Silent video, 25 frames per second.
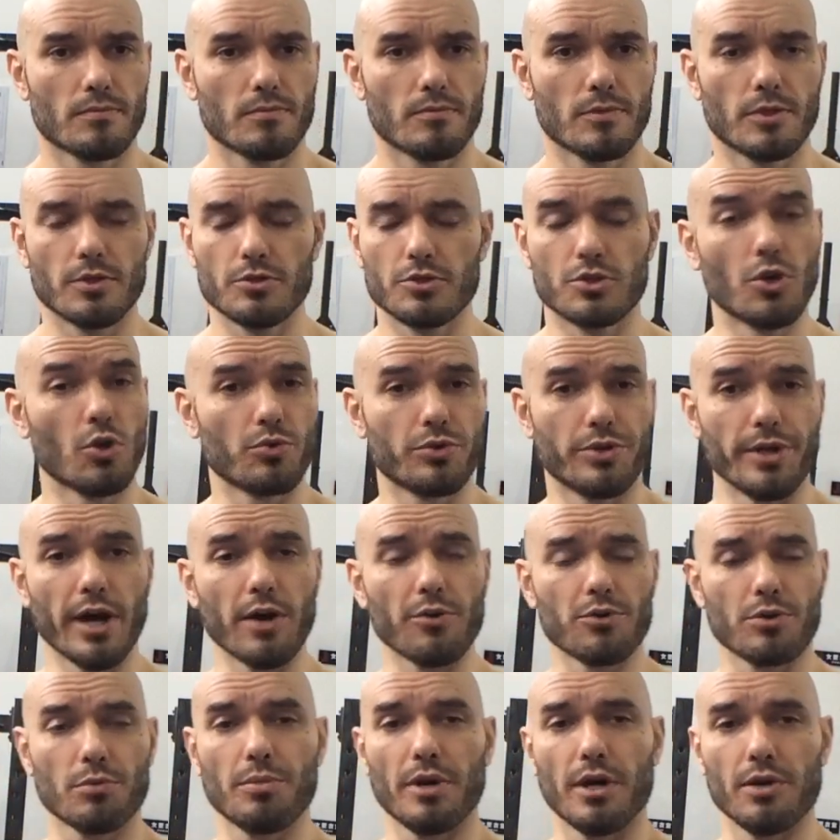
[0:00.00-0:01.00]
There's no
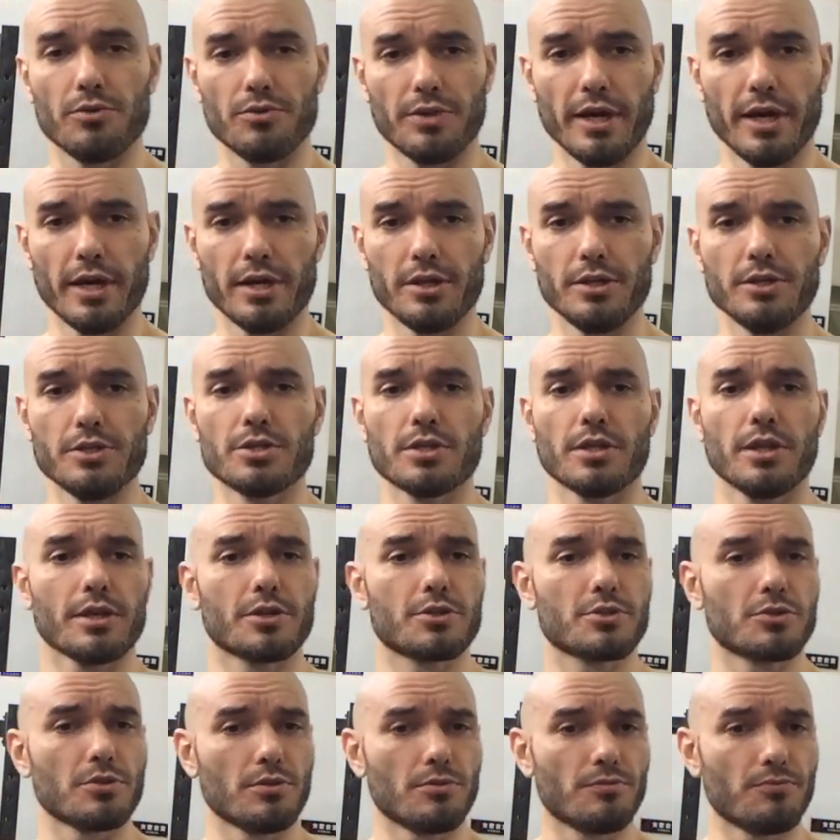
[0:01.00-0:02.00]
doubt about that. He's an
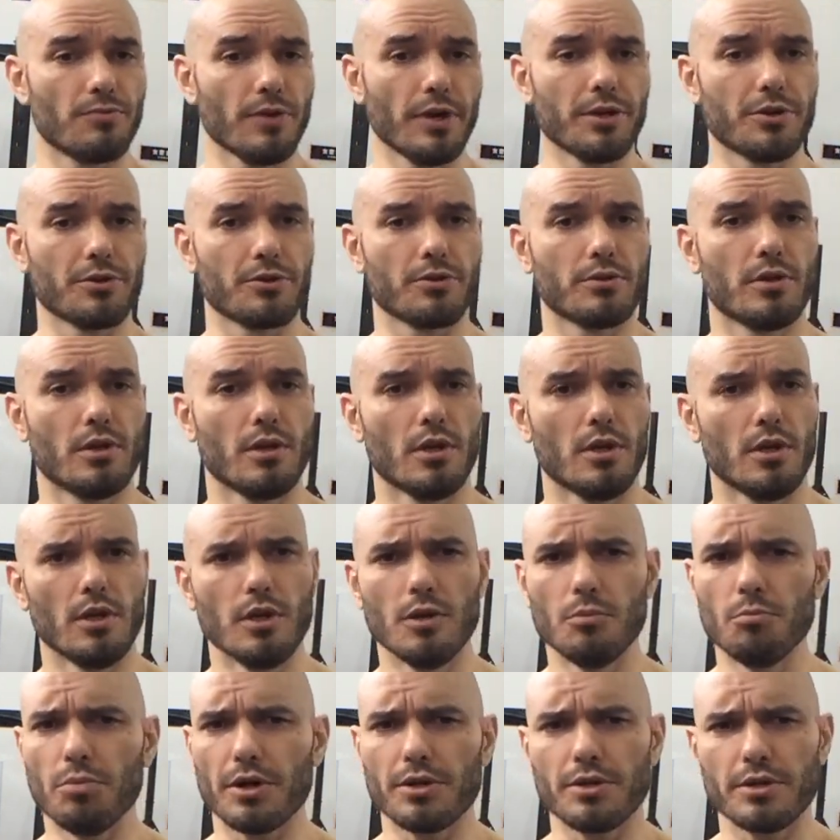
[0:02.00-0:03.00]
excellent fighter.
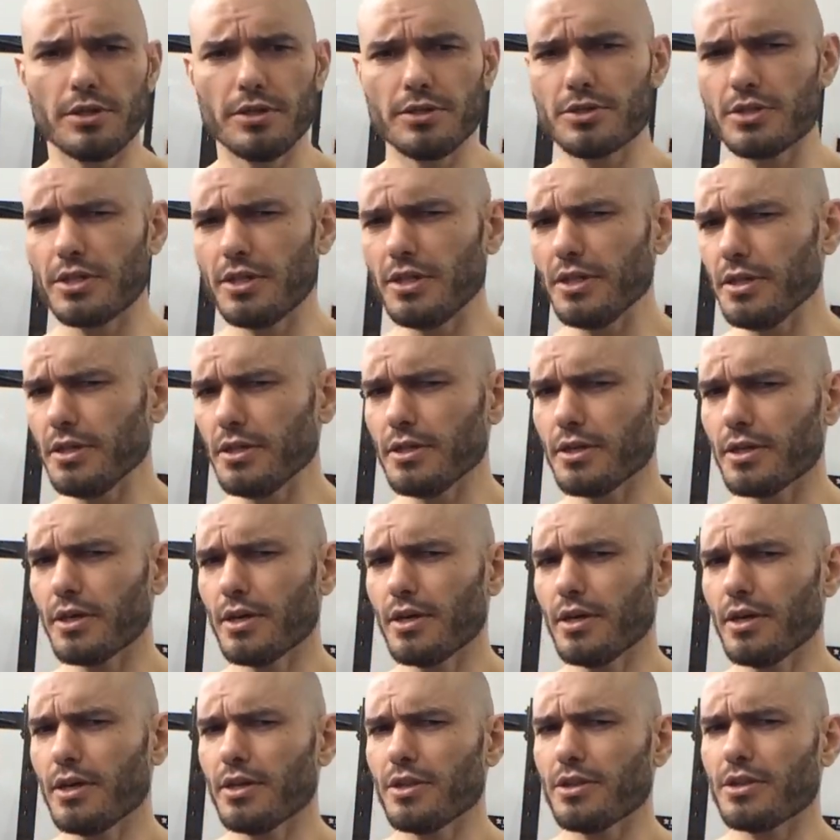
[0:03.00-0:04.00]
But is he
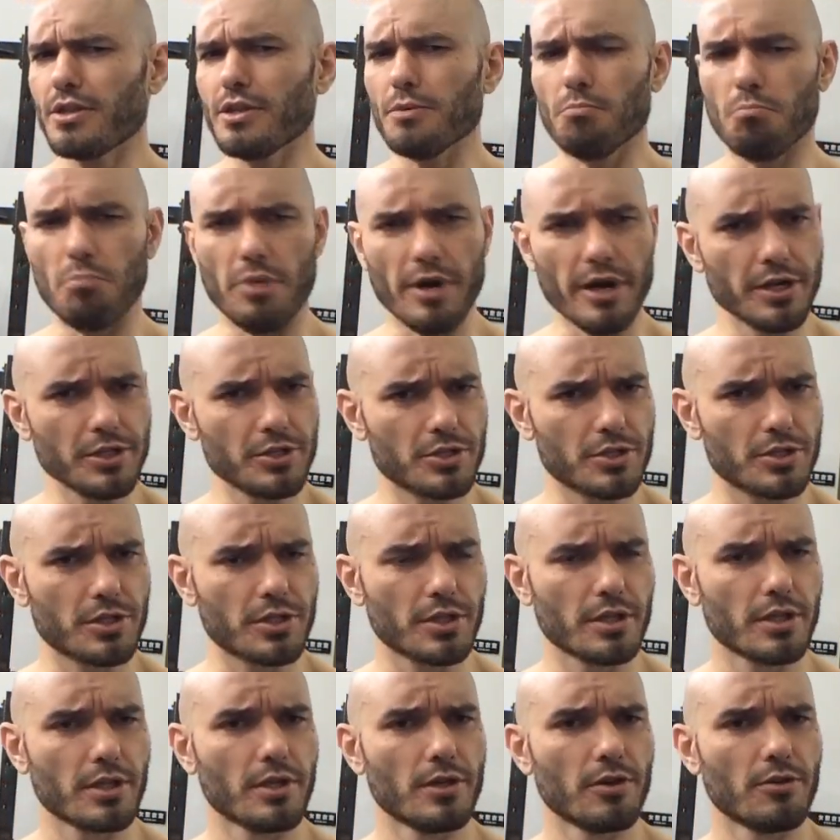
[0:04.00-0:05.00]
the
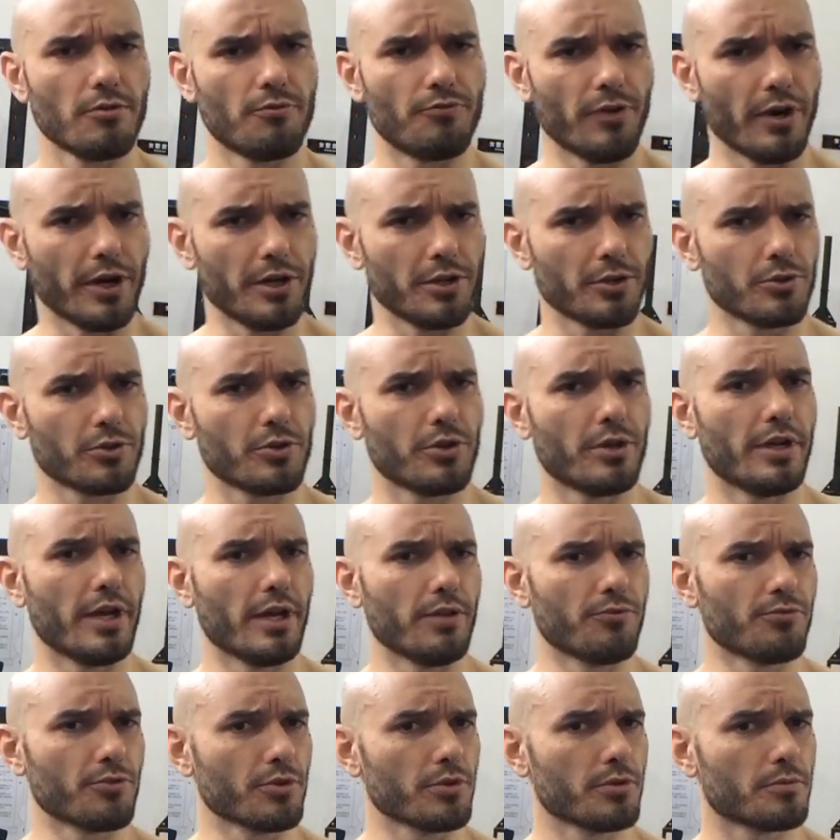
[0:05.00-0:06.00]
best fighter
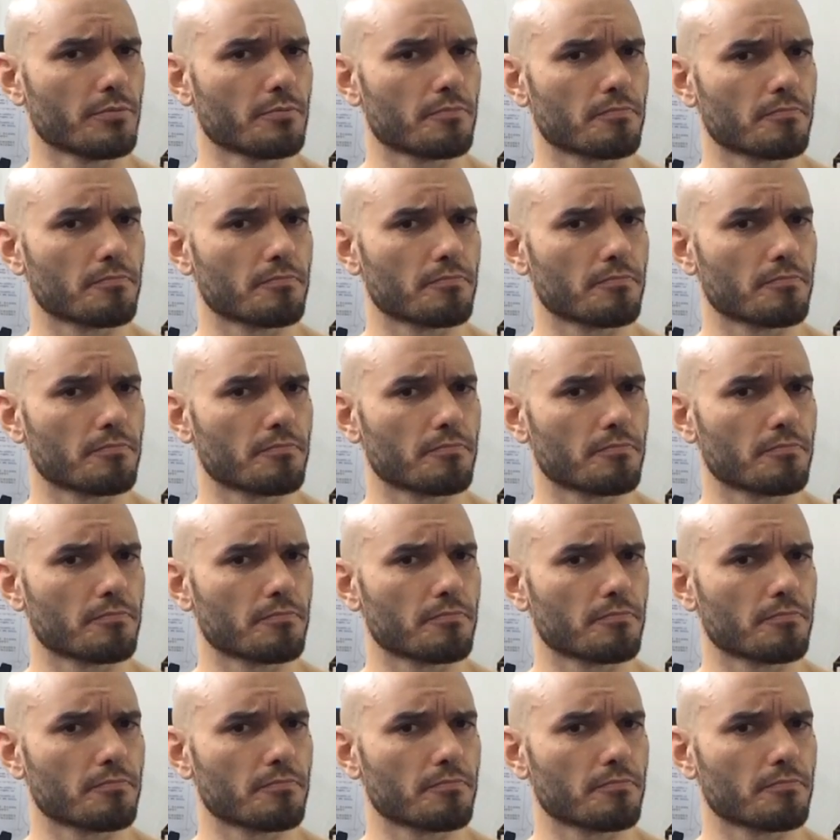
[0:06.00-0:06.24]
ever?